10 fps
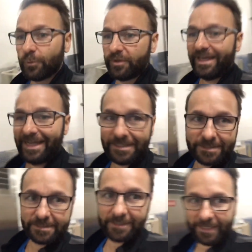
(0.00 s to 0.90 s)
with
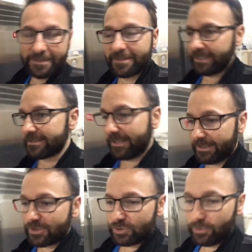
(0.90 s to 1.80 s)
aces against ace
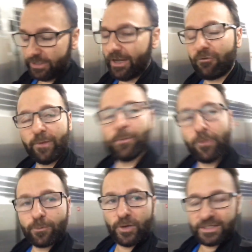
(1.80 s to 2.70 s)
king suited. Now
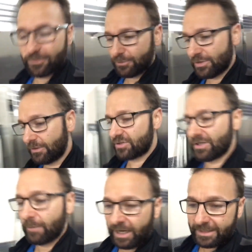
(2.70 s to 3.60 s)
remember when I told you there's
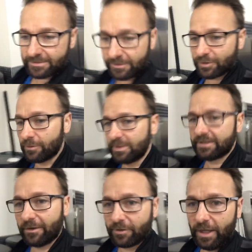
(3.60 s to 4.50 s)
some guys in the
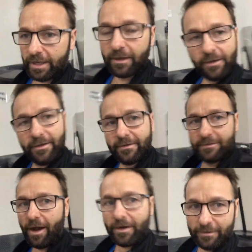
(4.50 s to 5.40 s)
tournament that are like
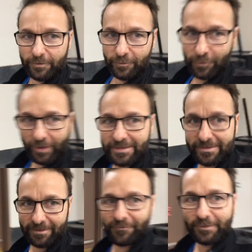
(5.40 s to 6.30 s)
not gonna do crazy
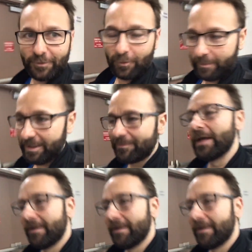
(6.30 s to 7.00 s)
stuff in the no limit.